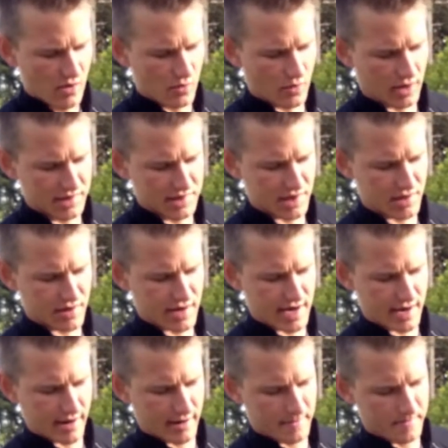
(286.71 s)
runs under
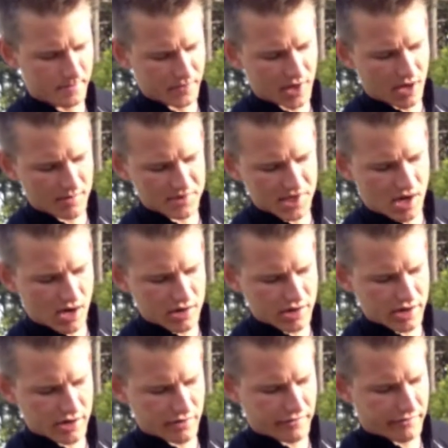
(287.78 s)
here, comes
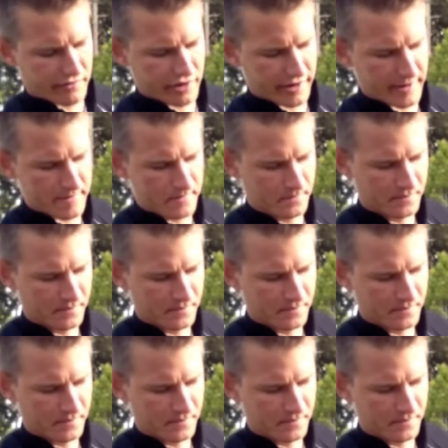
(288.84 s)
under your foot,